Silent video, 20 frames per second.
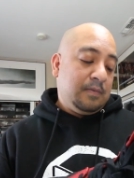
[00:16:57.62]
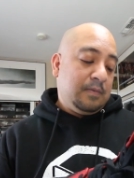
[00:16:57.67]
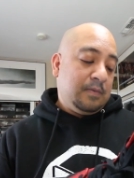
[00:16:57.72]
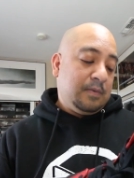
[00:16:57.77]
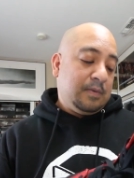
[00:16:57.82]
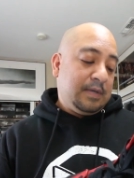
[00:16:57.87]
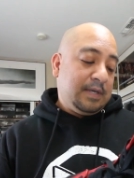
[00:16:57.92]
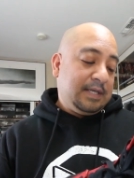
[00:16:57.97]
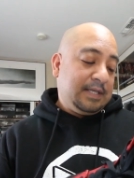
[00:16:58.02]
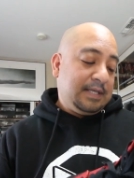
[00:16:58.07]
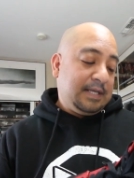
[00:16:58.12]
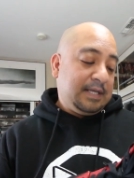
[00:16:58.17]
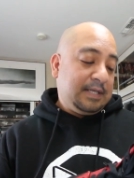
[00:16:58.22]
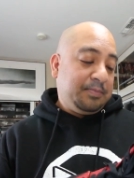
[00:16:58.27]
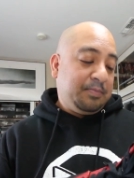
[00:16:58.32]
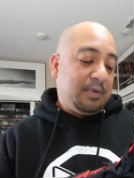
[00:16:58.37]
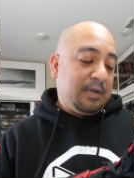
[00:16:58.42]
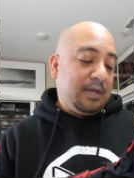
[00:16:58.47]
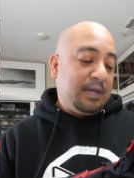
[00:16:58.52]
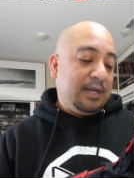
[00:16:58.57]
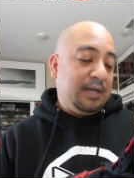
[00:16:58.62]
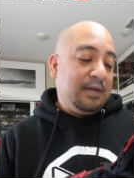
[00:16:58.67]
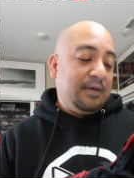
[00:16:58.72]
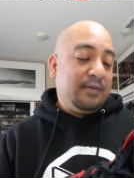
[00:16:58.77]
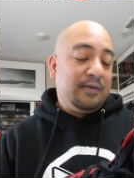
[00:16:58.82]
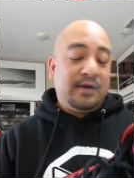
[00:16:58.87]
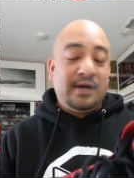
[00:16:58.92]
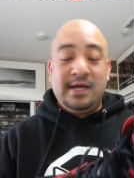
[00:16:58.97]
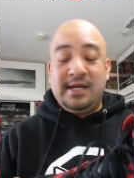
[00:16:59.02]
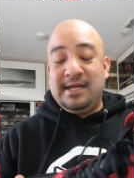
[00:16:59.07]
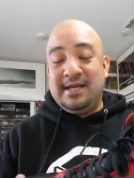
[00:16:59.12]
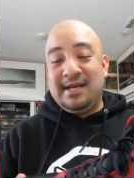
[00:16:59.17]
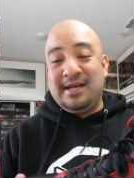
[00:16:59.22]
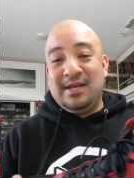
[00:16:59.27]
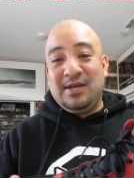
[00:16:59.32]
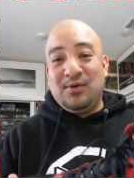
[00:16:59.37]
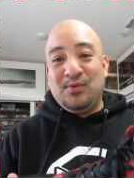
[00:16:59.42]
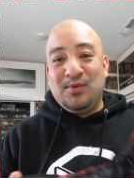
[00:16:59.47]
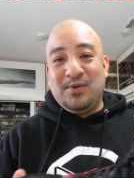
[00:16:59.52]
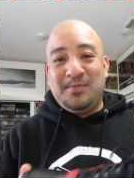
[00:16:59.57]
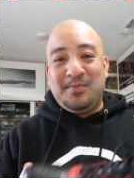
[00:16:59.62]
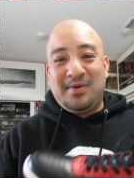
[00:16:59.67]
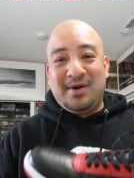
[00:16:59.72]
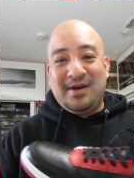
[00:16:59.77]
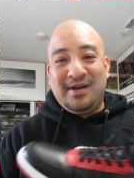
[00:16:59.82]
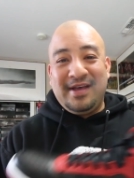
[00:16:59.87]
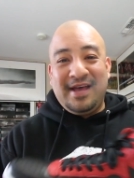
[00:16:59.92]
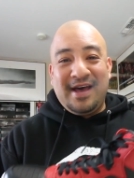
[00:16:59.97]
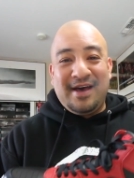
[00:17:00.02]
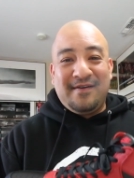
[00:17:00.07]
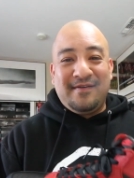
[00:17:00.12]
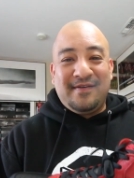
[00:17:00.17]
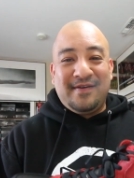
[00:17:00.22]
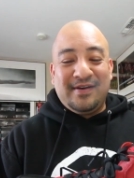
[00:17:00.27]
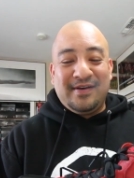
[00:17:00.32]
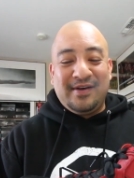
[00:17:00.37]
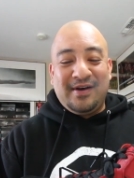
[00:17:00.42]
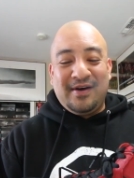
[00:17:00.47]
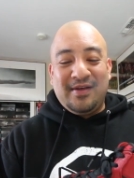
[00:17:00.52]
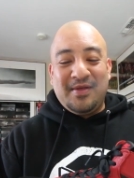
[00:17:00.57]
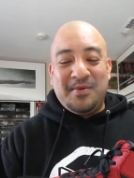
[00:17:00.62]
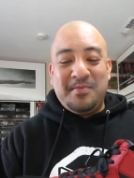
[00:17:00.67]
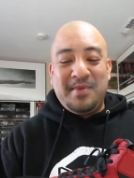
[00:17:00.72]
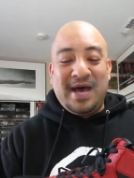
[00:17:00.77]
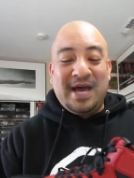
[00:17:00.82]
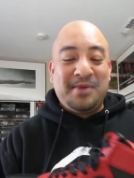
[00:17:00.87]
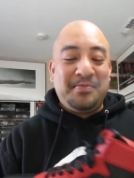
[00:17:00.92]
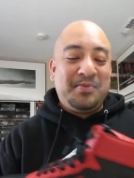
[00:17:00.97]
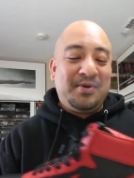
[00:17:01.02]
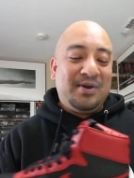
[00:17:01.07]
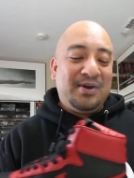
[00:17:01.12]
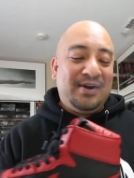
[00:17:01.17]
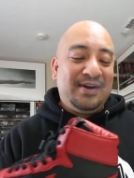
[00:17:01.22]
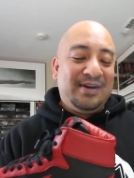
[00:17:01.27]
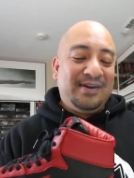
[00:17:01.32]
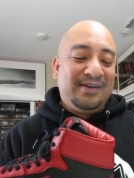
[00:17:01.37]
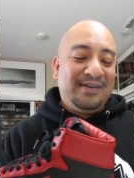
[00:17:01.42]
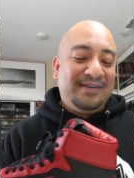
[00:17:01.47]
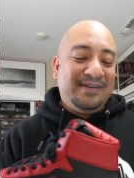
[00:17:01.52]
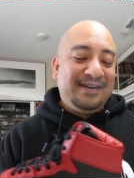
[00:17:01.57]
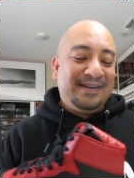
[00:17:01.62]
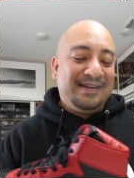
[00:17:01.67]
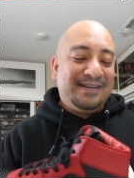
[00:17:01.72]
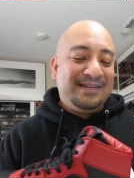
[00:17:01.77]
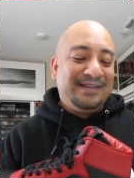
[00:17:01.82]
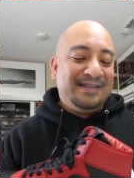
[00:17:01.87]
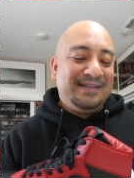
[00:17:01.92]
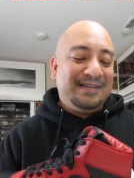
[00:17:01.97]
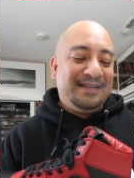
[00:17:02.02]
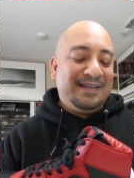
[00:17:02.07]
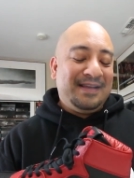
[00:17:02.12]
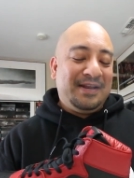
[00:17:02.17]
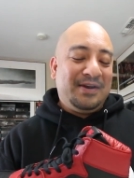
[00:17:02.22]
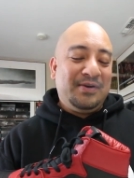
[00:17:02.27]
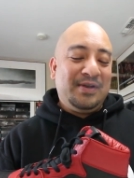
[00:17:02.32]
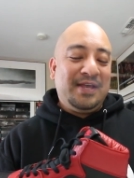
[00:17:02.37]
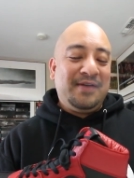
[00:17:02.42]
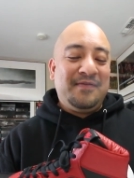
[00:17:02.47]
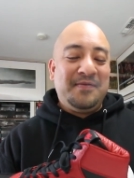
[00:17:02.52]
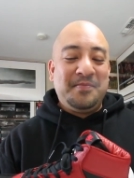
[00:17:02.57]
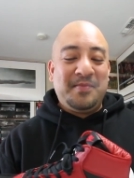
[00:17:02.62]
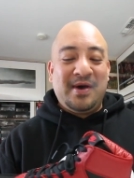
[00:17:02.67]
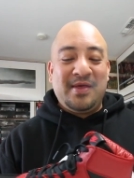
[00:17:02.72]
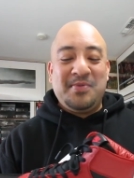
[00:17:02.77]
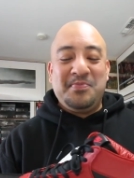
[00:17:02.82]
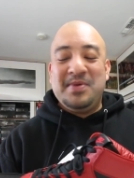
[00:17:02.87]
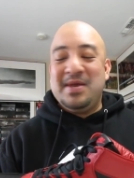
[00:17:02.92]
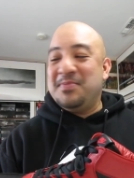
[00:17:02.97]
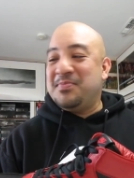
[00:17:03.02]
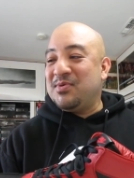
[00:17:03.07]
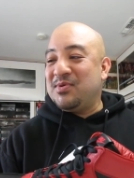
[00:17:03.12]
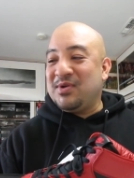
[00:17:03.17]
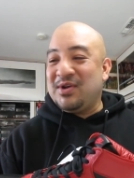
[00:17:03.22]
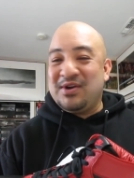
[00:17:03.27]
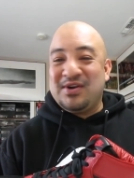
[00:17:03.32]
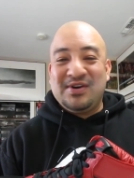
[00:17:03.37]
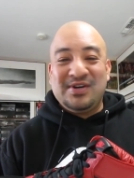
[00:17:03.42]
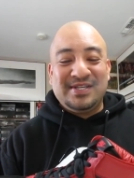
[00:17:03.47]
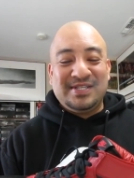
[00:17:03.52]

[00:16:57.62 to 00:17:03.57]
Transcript: Well, that's probably another idea you would probably have on, on the back burner, you know, given by the people here.